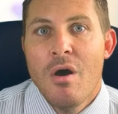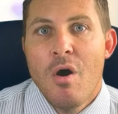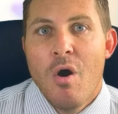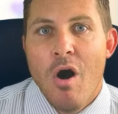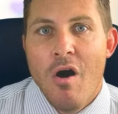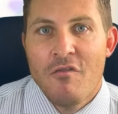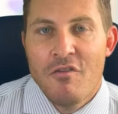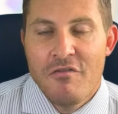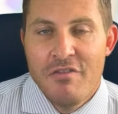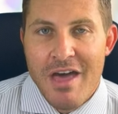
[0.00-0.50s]

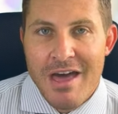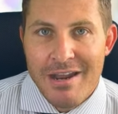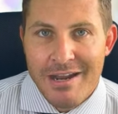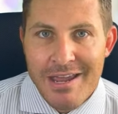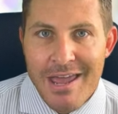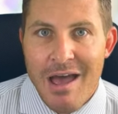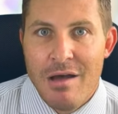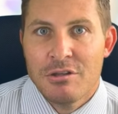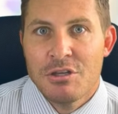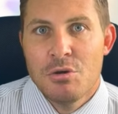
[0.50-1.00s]
off of that
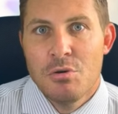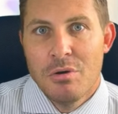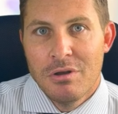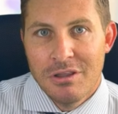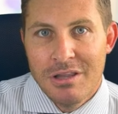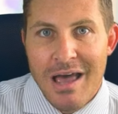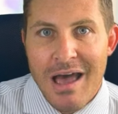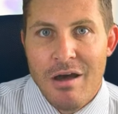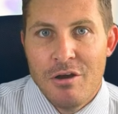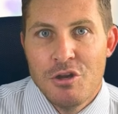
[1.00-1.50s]
account to
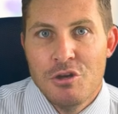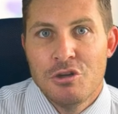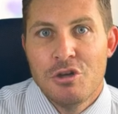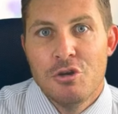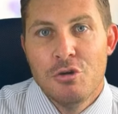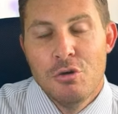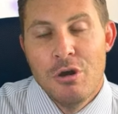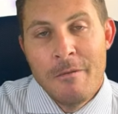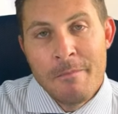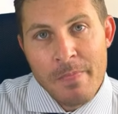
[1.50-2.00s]
allow you
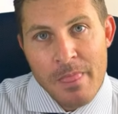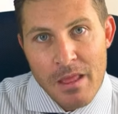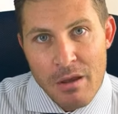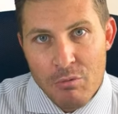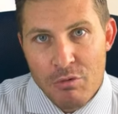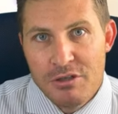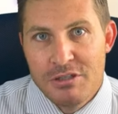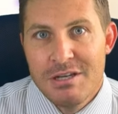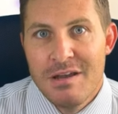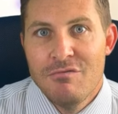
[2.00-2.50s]
to
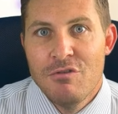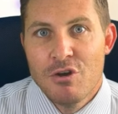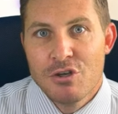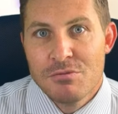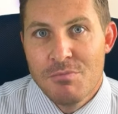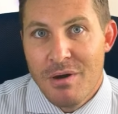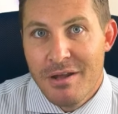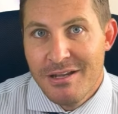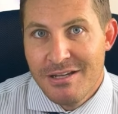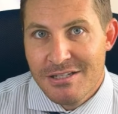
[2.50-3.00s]
receive those
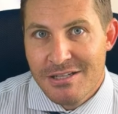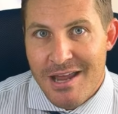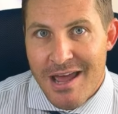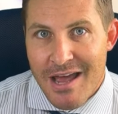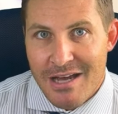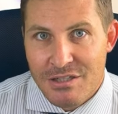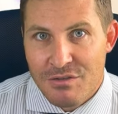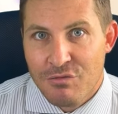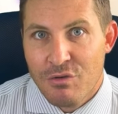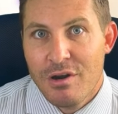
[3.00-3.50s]
monies
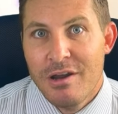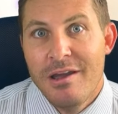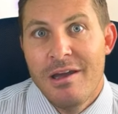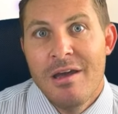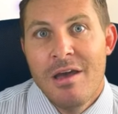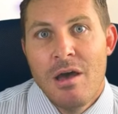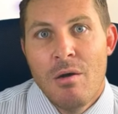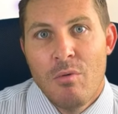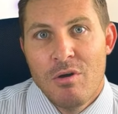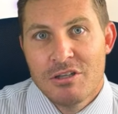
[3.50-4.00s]
tax-free
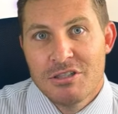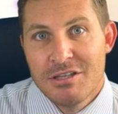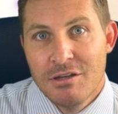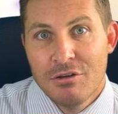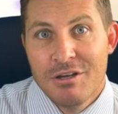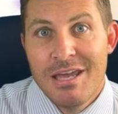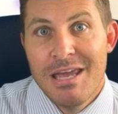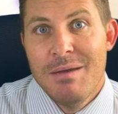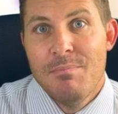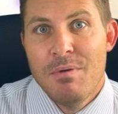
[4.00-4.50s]
while still
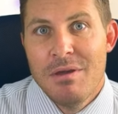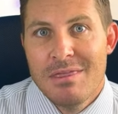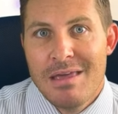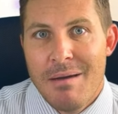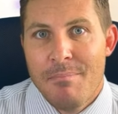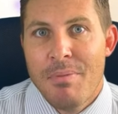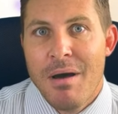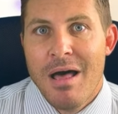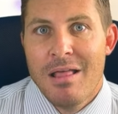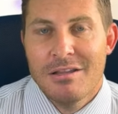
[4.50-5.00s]
keeping
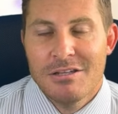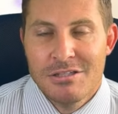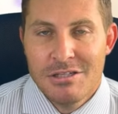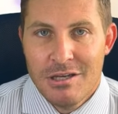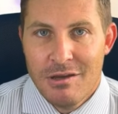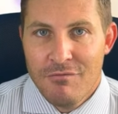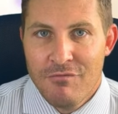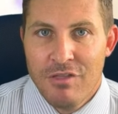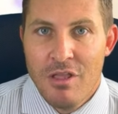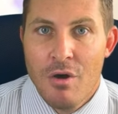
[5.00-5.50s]
that policy
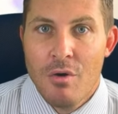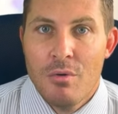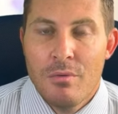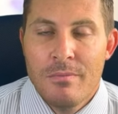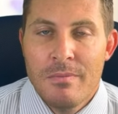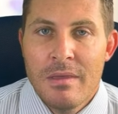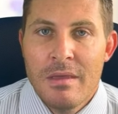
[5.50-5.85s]
afloat.